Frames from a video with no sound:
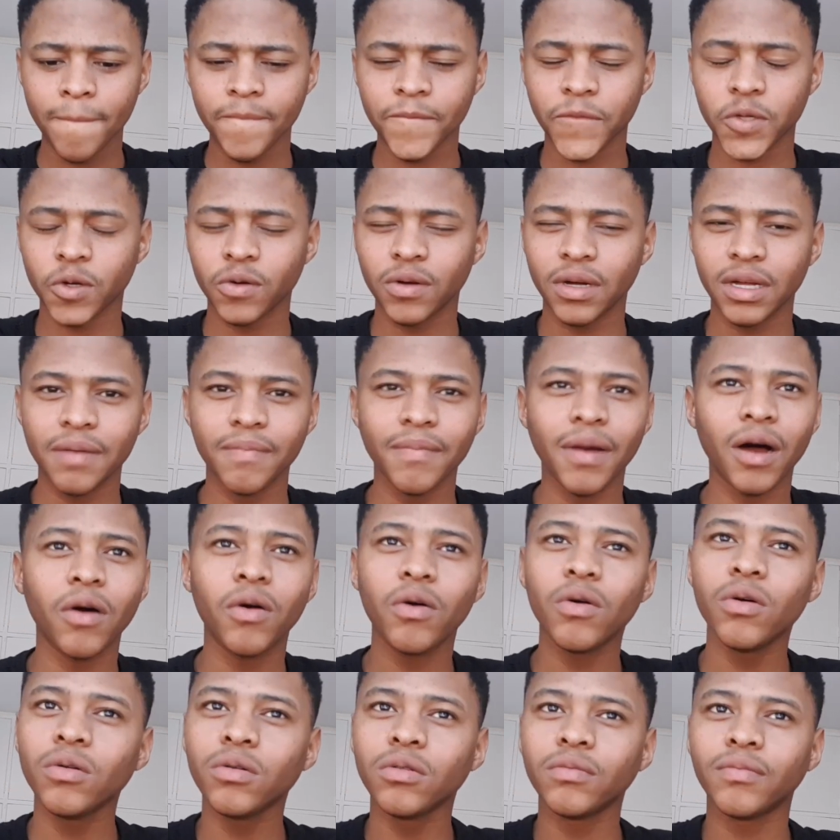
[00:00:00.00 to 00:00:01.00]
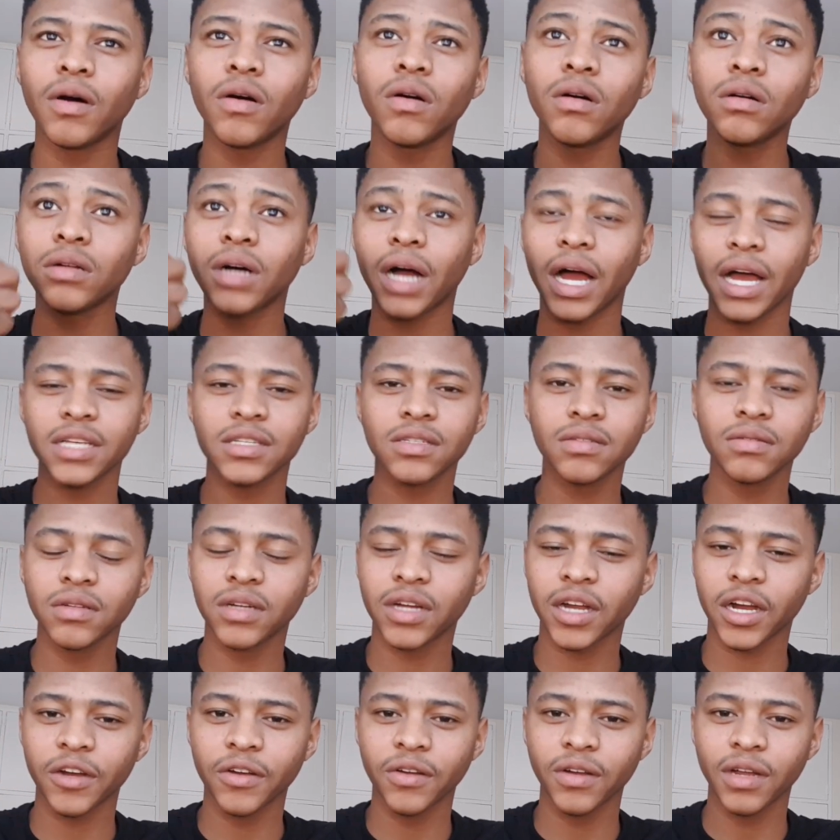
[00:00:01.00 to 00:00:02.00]
So in my whole high school
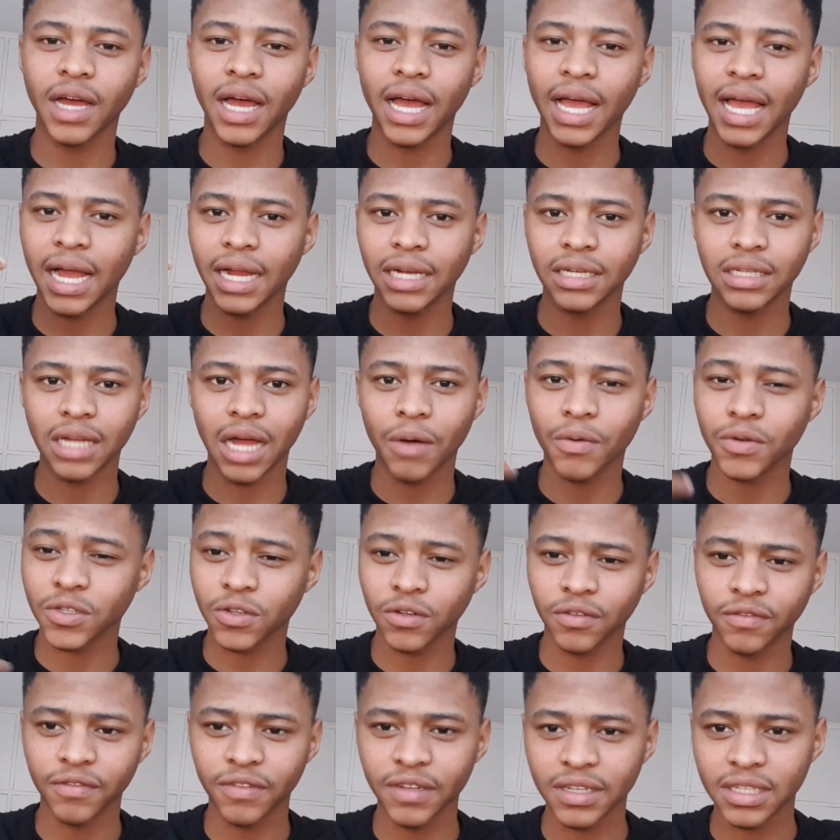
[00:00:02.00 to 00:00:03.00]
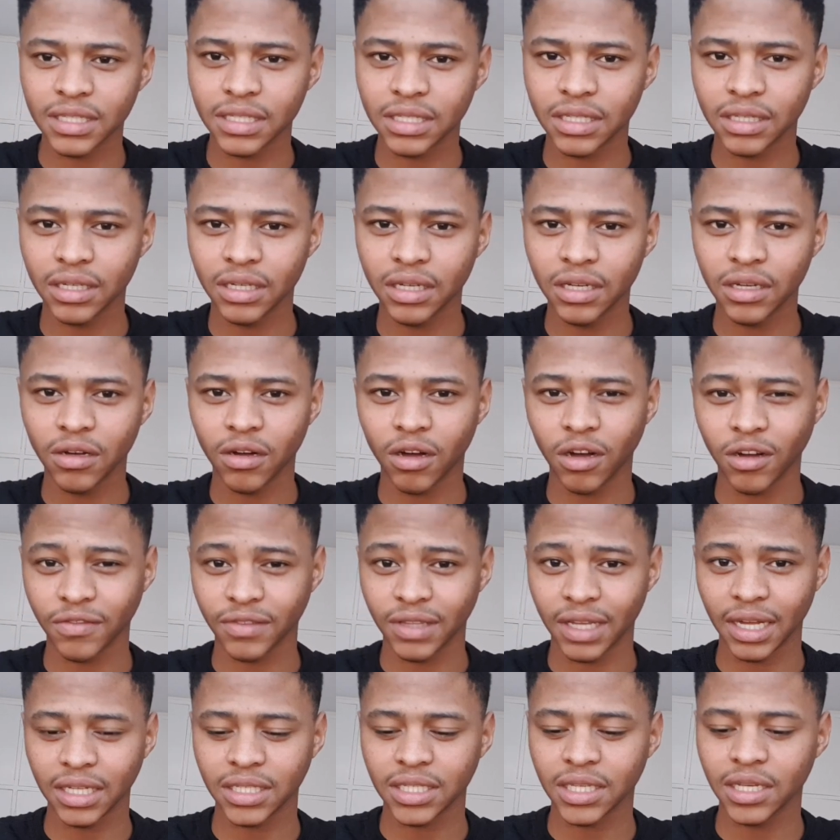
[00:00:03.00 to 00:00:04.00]
career, I was convinced
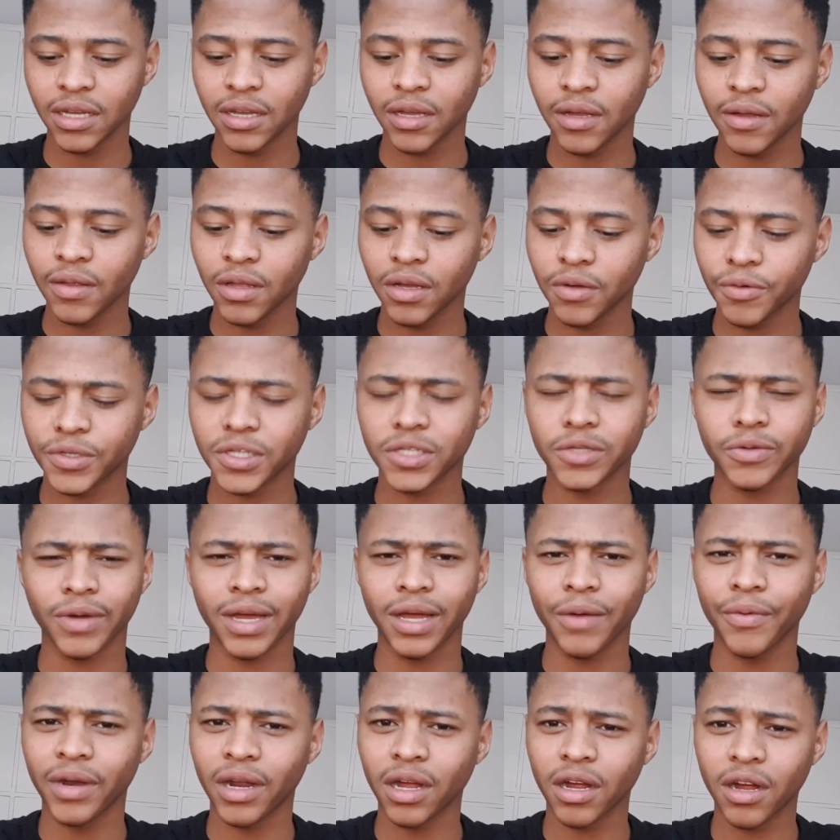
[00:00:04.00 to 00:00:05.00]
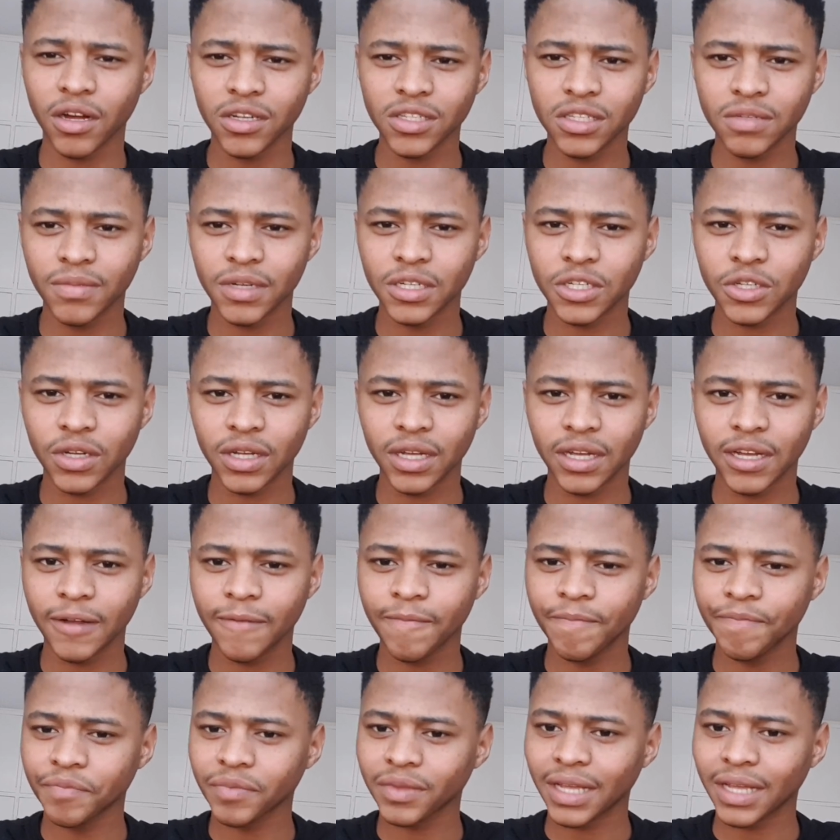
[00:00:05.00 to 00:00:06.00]
of that, which is why when I got to matric,
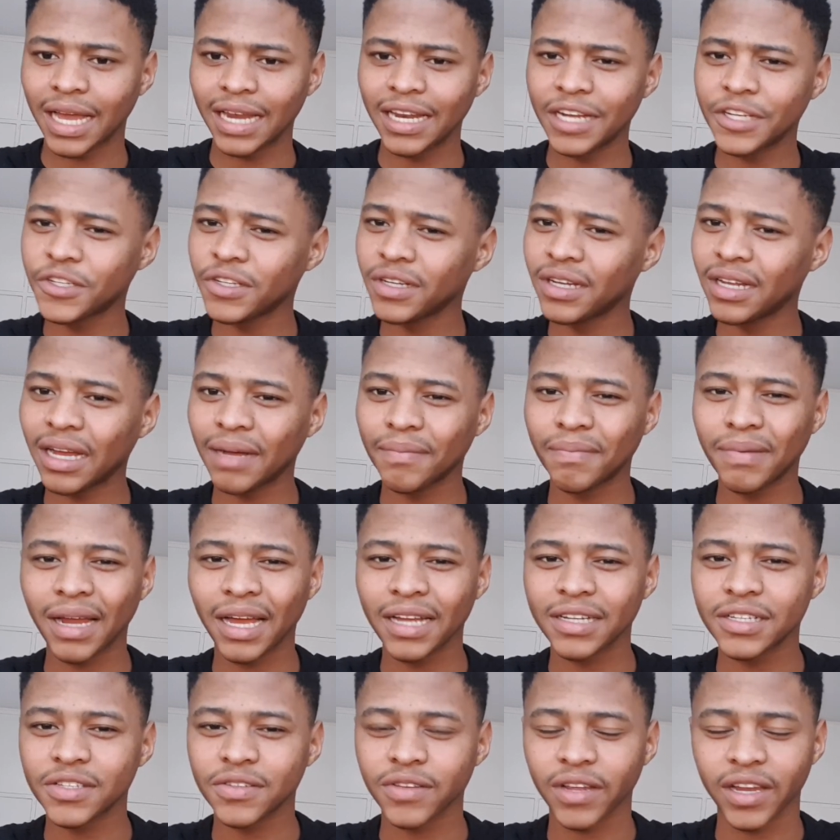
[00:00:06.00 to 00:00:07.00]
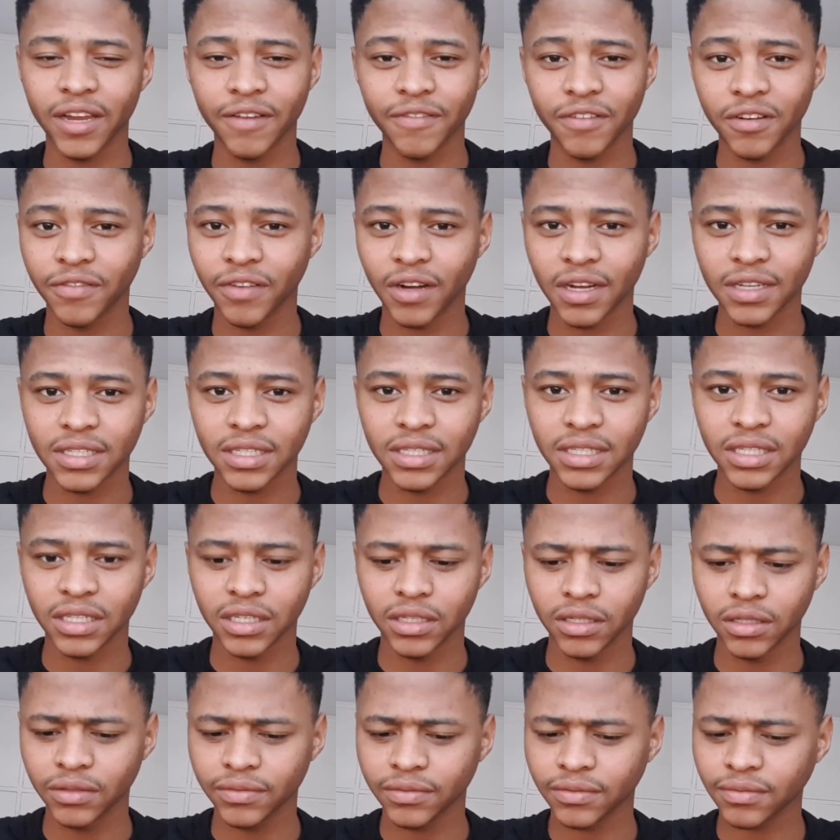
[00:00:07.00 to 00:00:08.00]
I literally applied to every varsity,
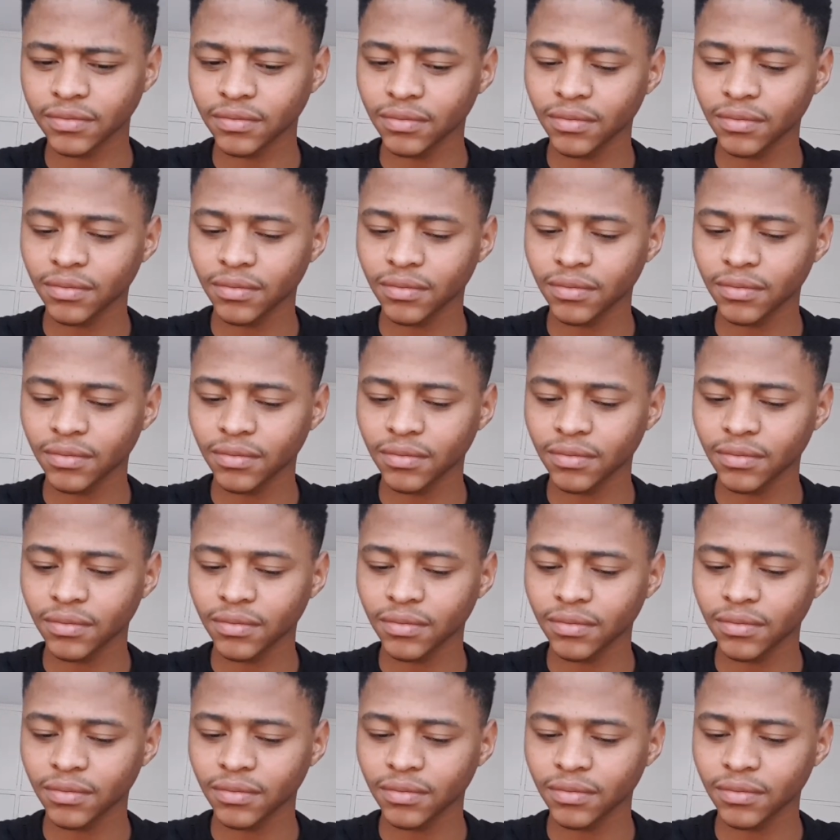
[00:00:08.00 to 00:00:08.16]
you know.